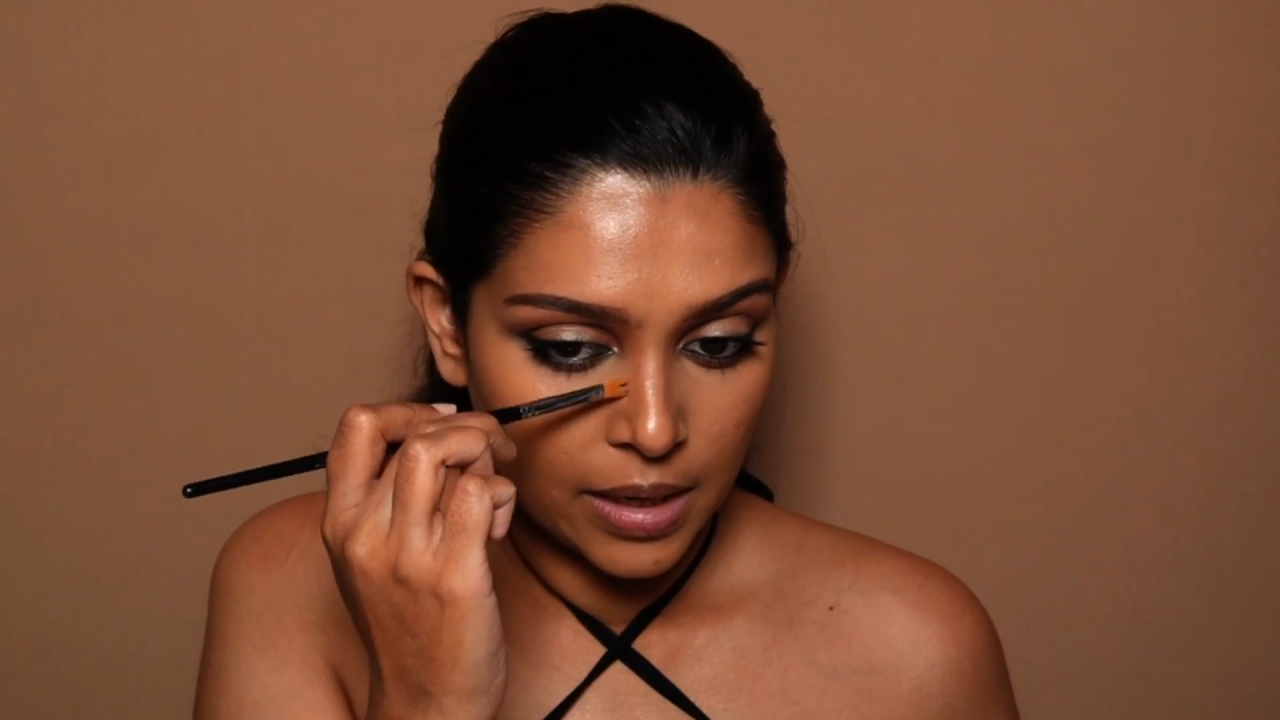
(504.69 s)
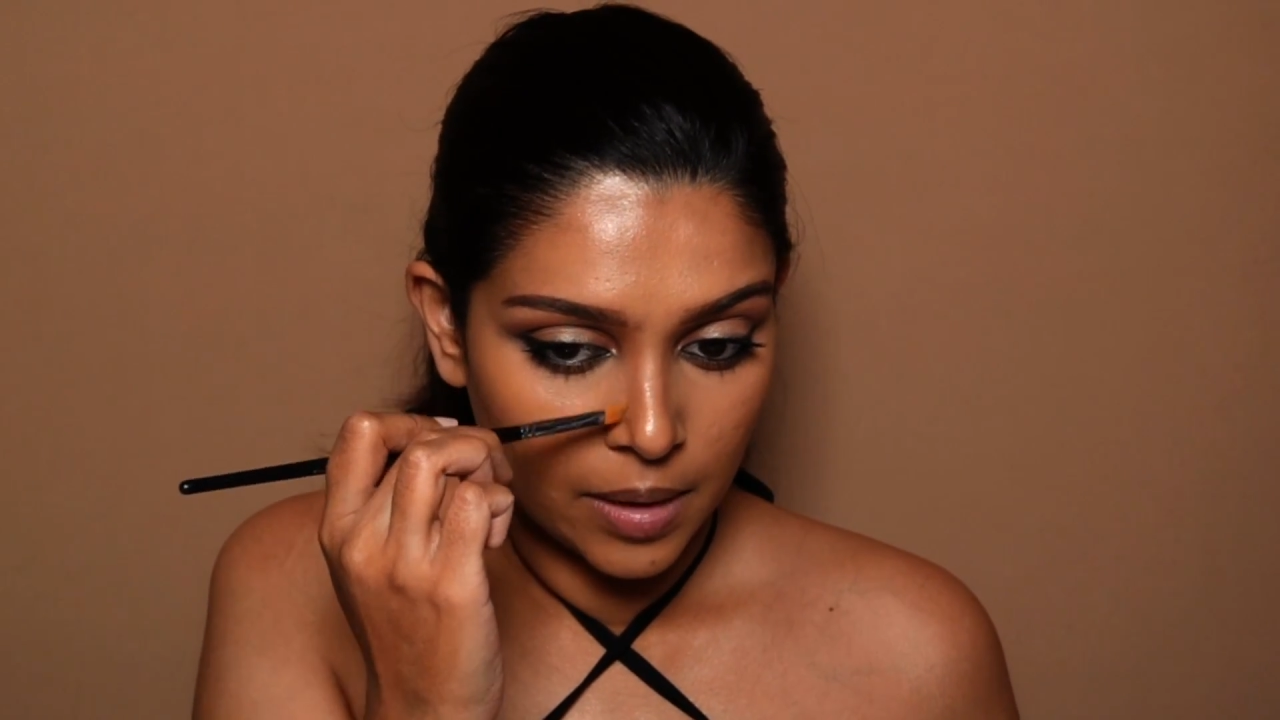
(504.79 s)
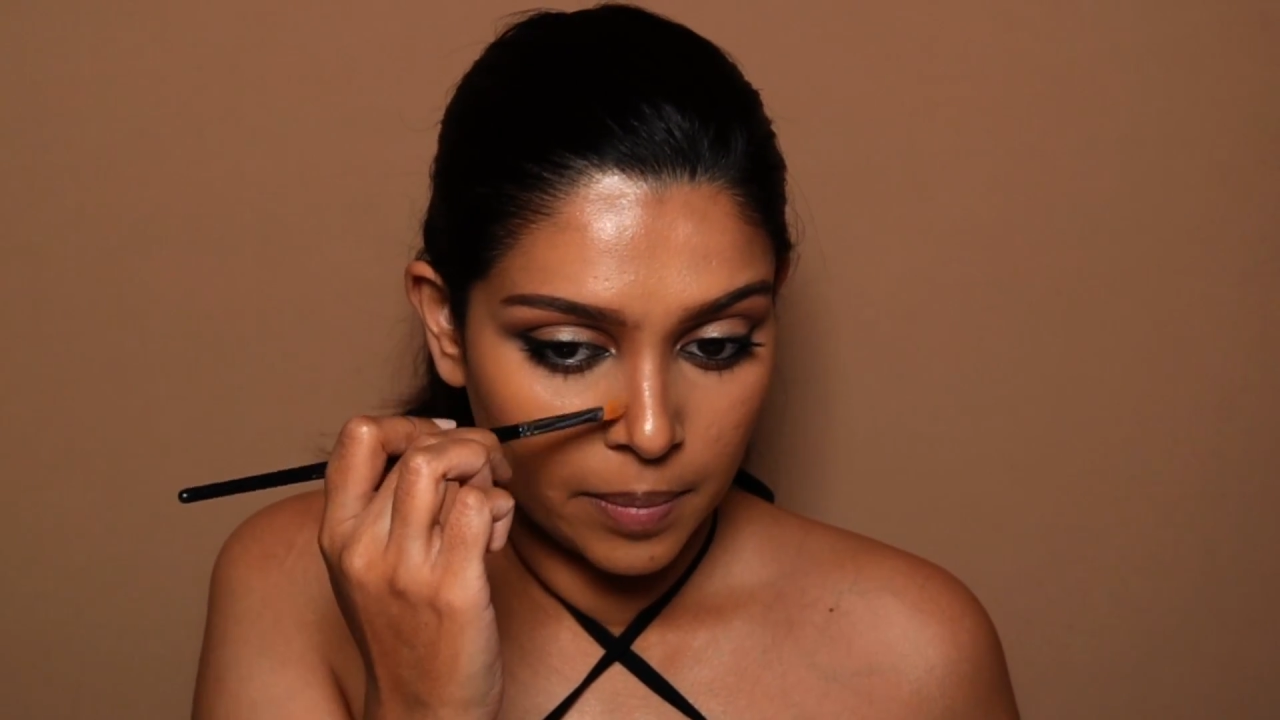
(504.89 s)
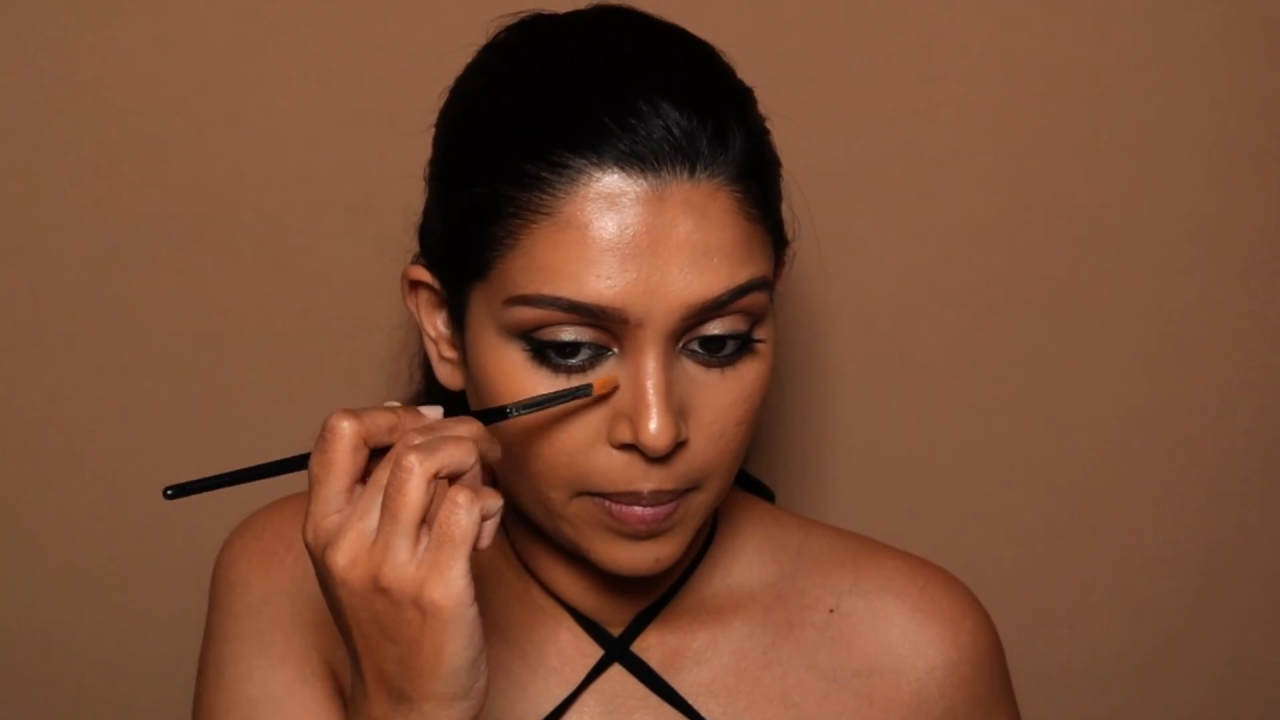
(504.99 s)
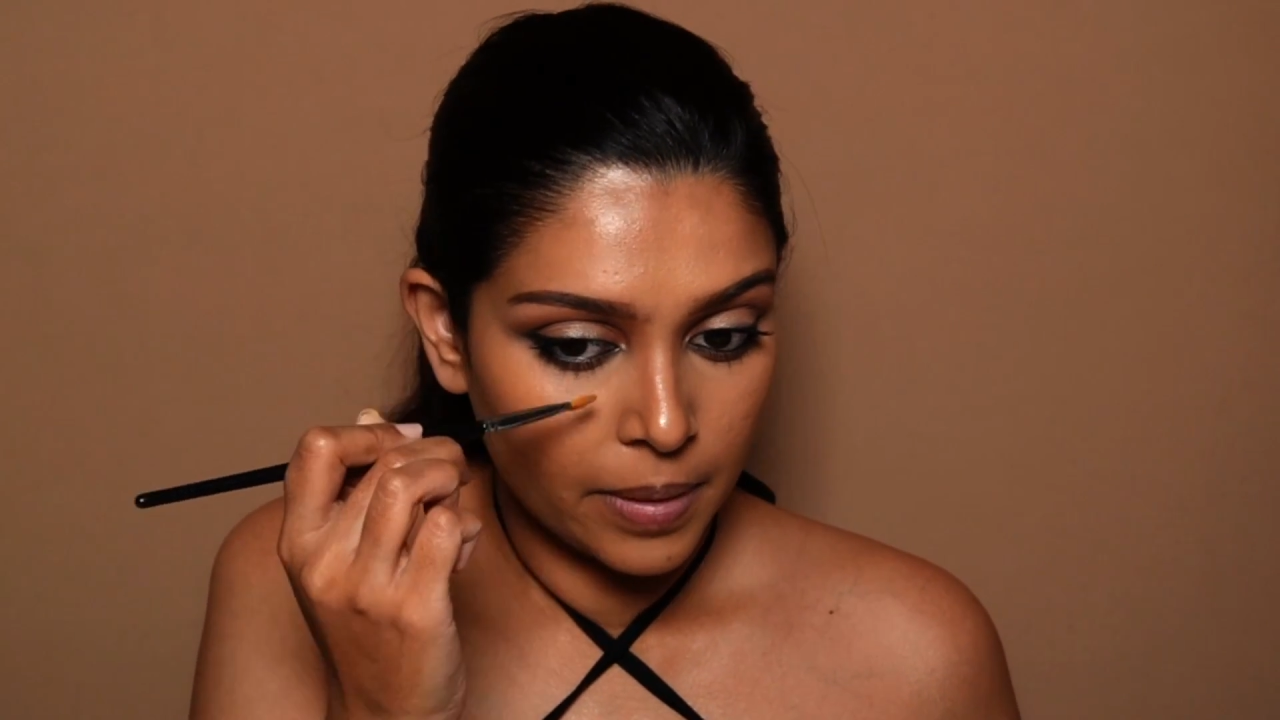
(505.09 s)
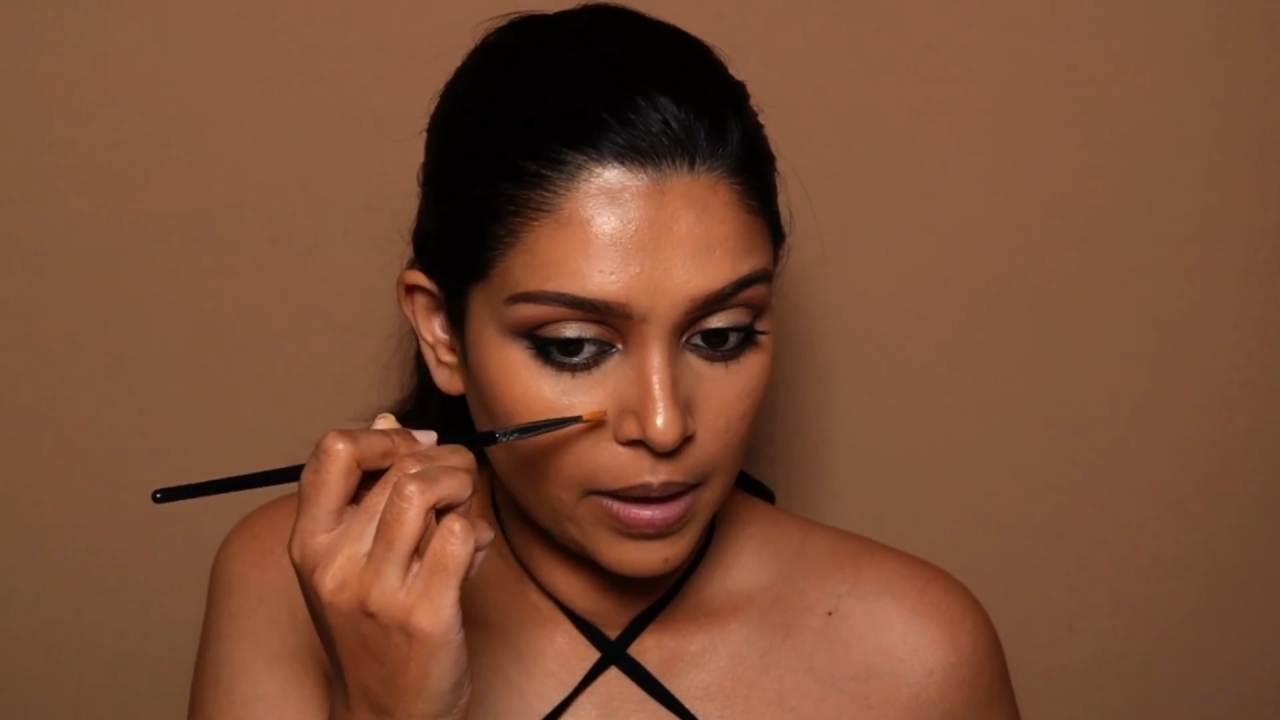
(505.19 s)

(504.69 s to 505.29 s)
up